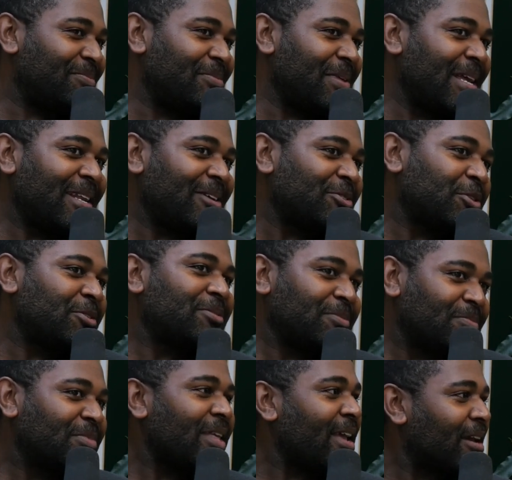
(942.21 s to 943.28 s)
and I'll just
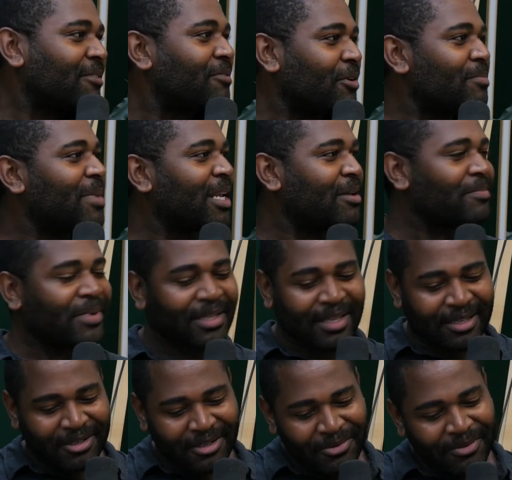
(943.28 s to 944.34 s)
think for a minute and be
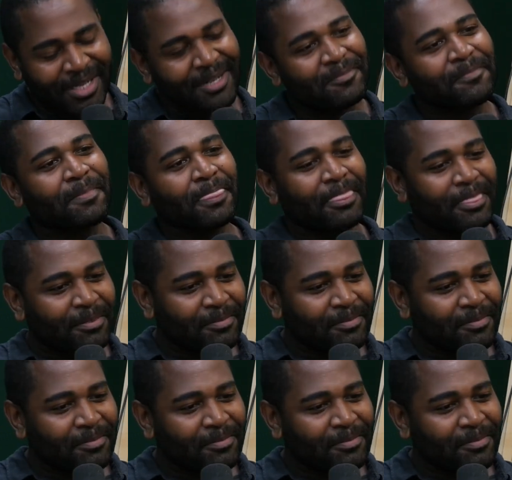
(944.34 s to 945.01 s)
like, you know what?